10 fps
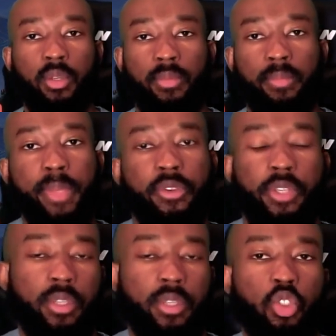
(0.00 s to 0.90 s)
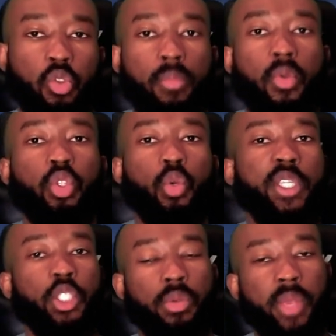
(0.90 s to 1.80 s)
period. So Moto
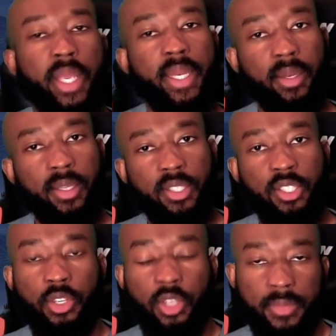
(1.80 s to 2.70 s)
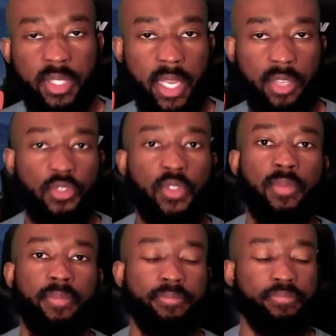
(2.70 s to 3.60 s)
was created circumcised.
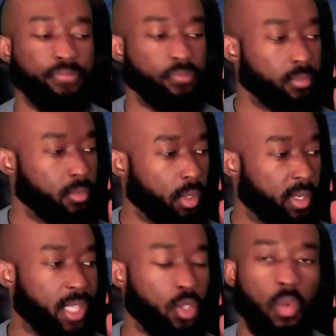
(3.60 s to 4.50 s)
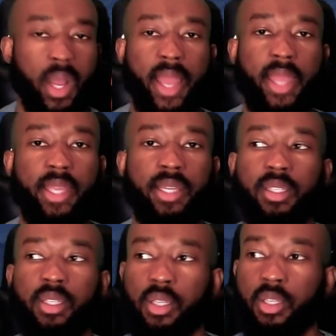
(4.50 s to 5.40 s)
That's why
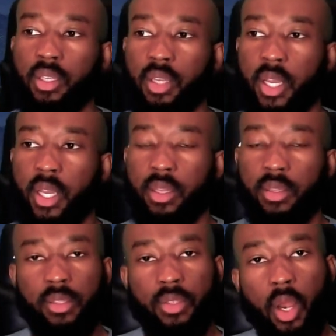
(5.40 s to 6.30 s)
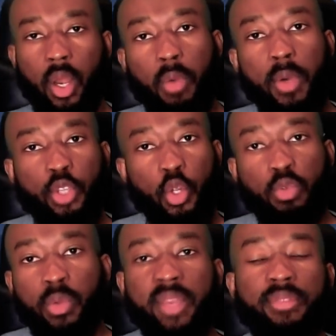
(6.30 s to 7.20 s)
the law was also
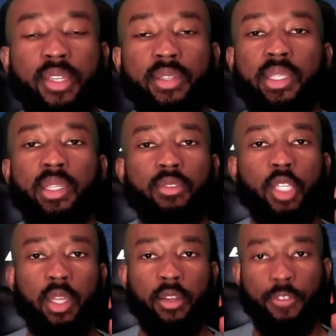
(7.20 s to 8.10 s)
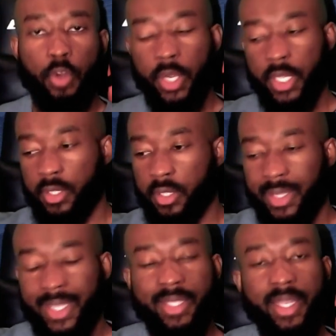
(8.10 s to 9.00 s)
given for his
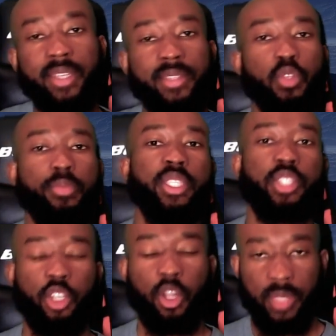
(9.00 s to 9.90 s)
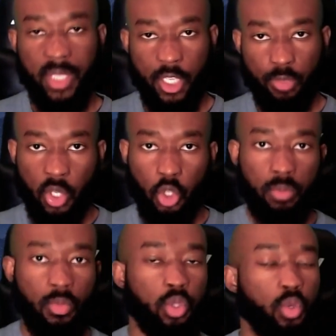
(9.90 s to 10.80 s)
descendant to be circumcised, because
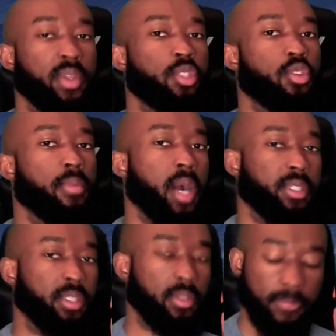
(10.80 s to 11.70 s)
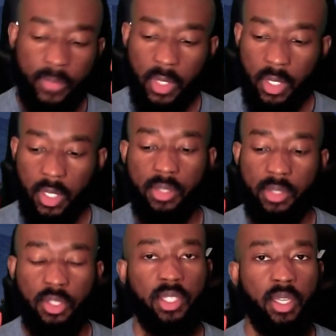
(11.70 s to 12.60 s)
Moto is the model. It's